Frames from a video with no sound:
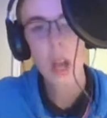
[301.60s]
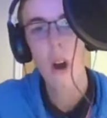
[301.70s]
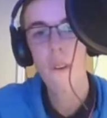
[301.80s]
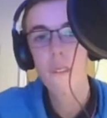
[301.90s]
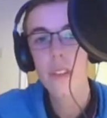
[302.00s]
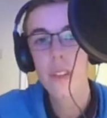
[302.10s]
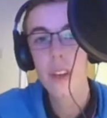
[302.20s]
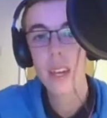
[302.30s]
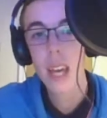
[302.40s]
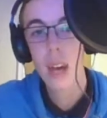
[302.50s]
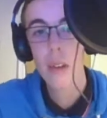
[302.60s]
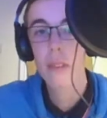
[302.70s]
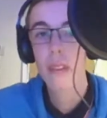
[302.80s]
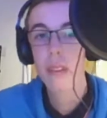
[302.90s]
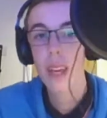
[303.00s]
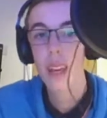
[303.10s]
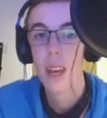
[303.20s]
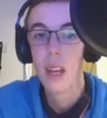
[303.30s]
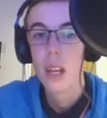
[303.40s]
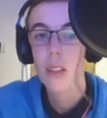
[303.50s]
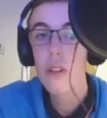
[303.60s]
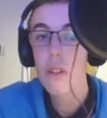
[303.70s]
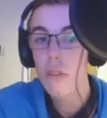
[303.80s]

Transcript: on the circuit. Obviously, George